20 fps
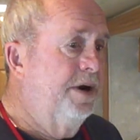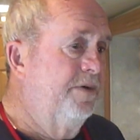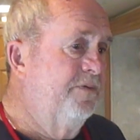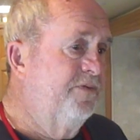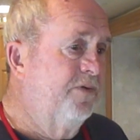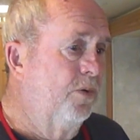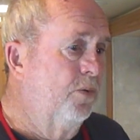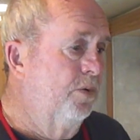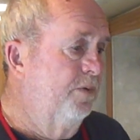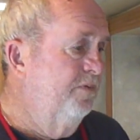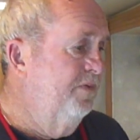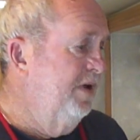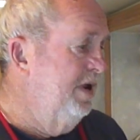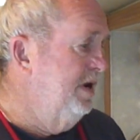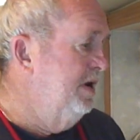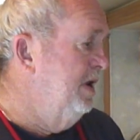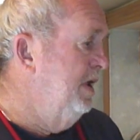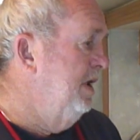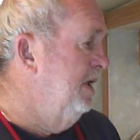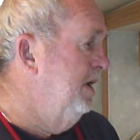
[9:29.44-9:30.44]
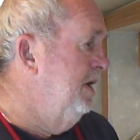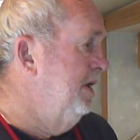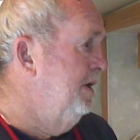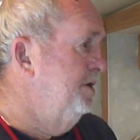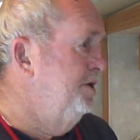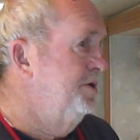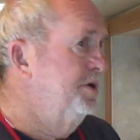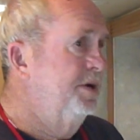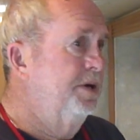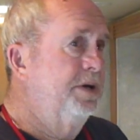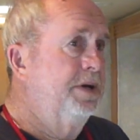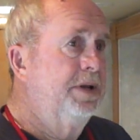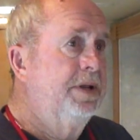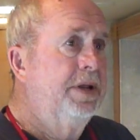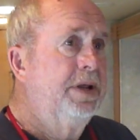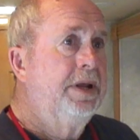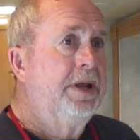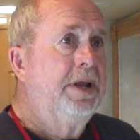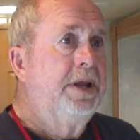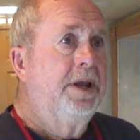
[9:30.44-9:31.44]
a Ford V10 engine.
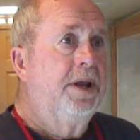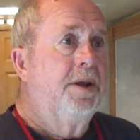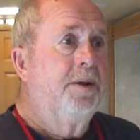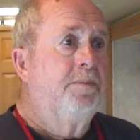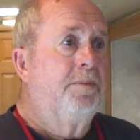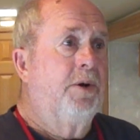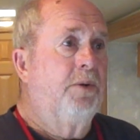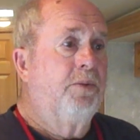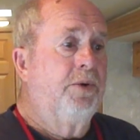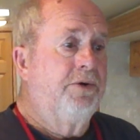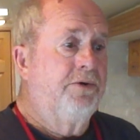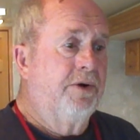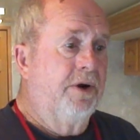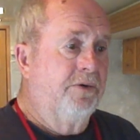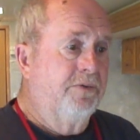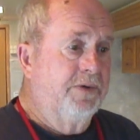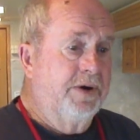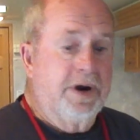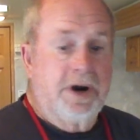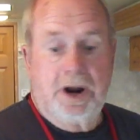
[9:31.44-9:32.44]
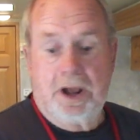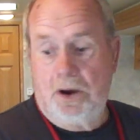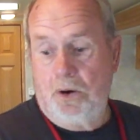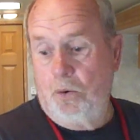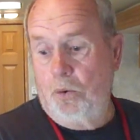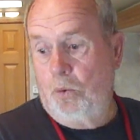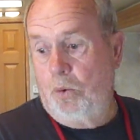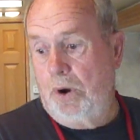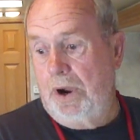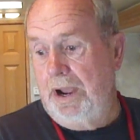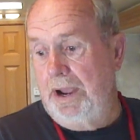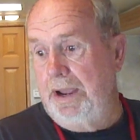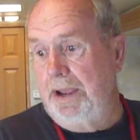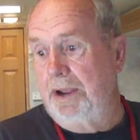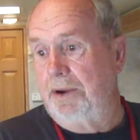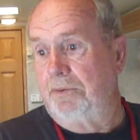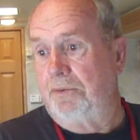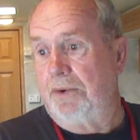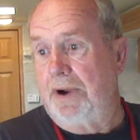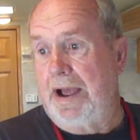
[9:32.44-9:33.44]
But we drove it a long way.
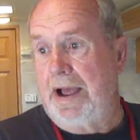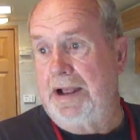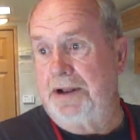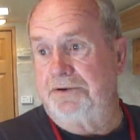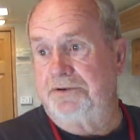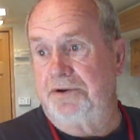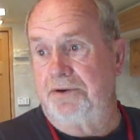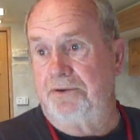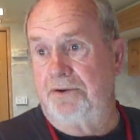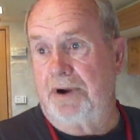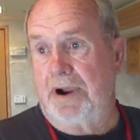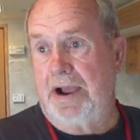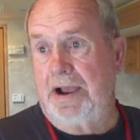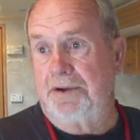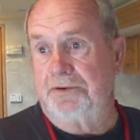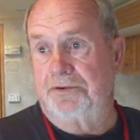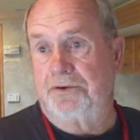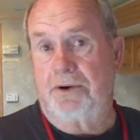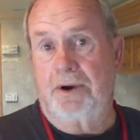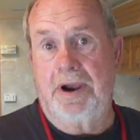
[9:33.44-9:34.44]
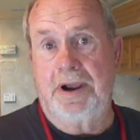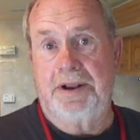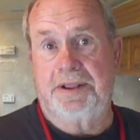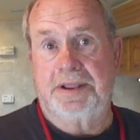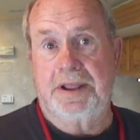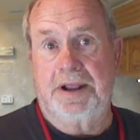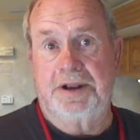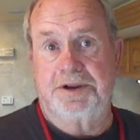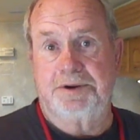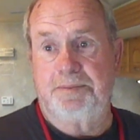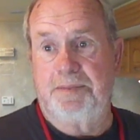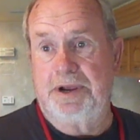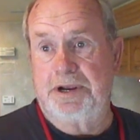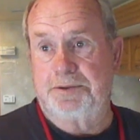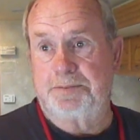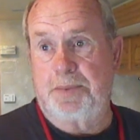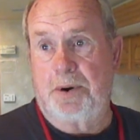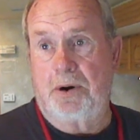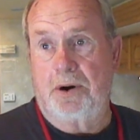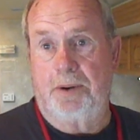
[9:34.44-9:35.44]
It rides and drives great. That's the
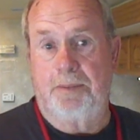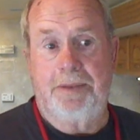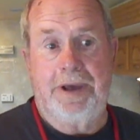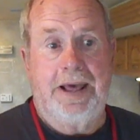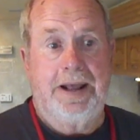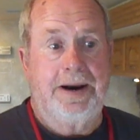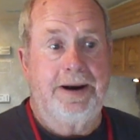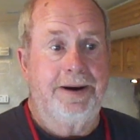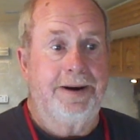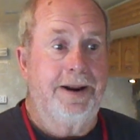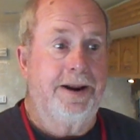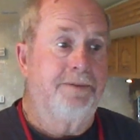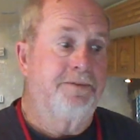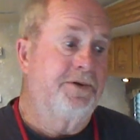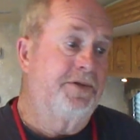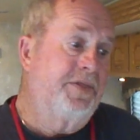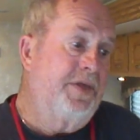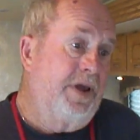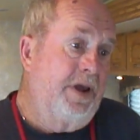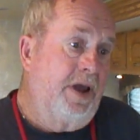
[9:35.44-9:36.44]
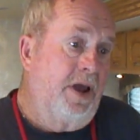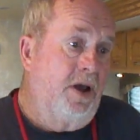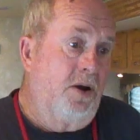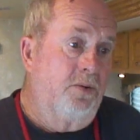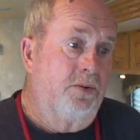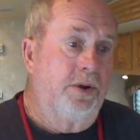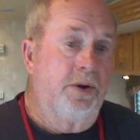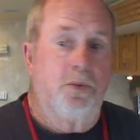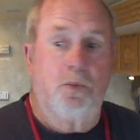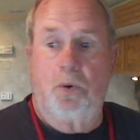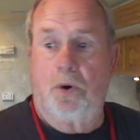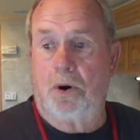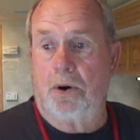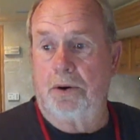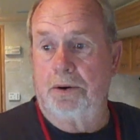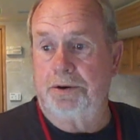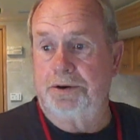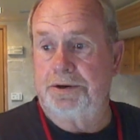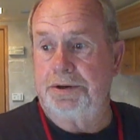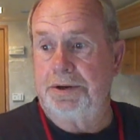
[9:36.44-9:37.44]
best part about it. Everything on it
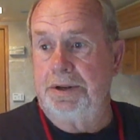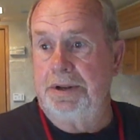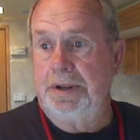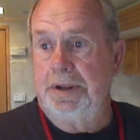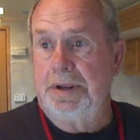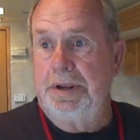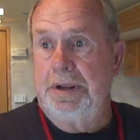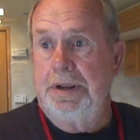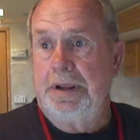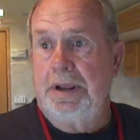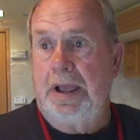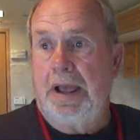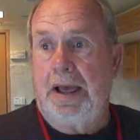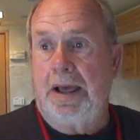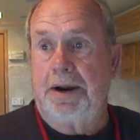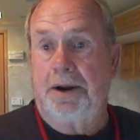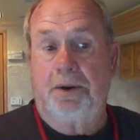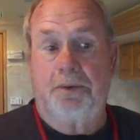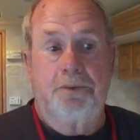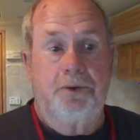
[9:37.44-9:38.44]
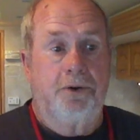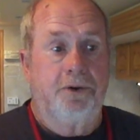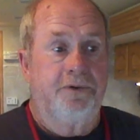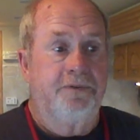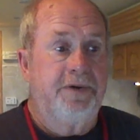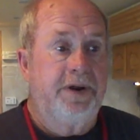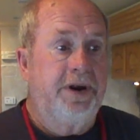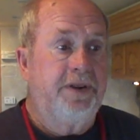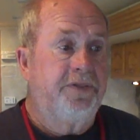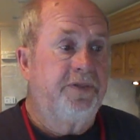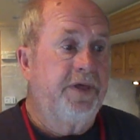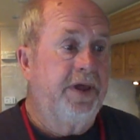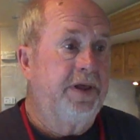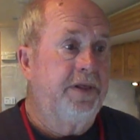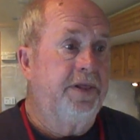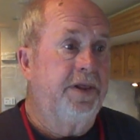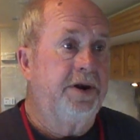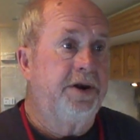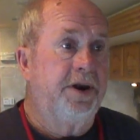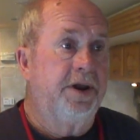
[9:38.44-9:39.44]
works. I don't know of
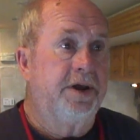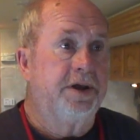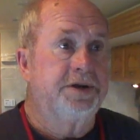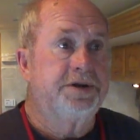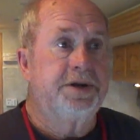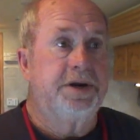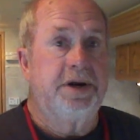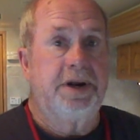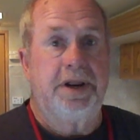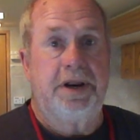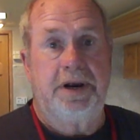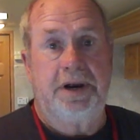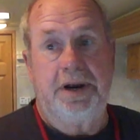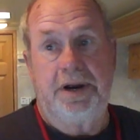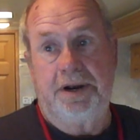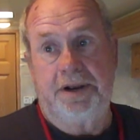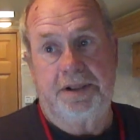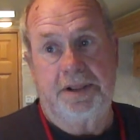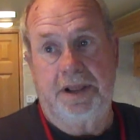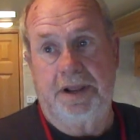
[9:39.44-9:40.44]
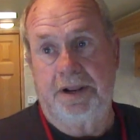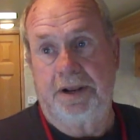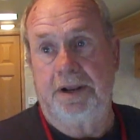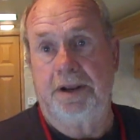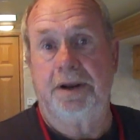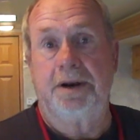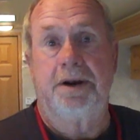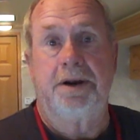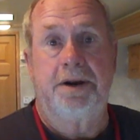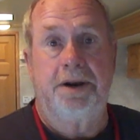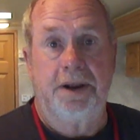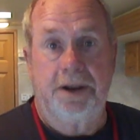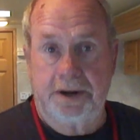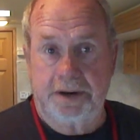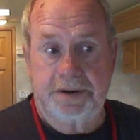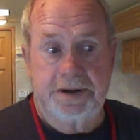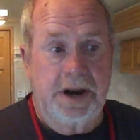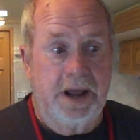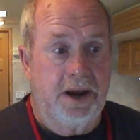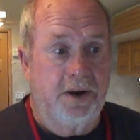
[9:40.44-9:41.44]
anything that doesn't, and anything that
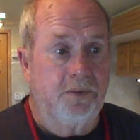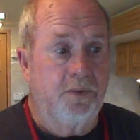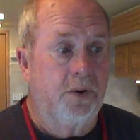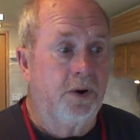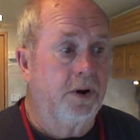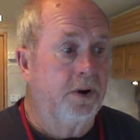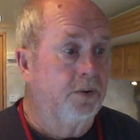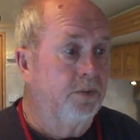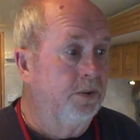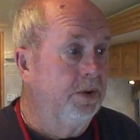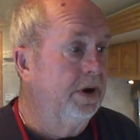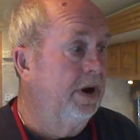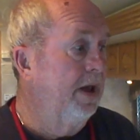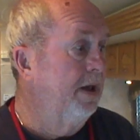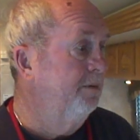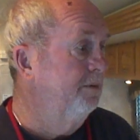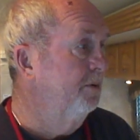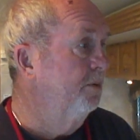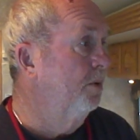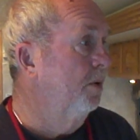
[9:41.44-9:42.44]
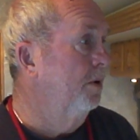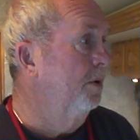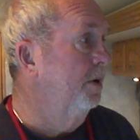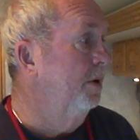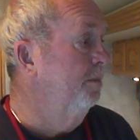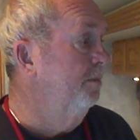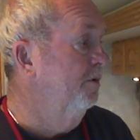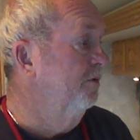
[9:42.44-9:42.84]
does not work, we'll have it working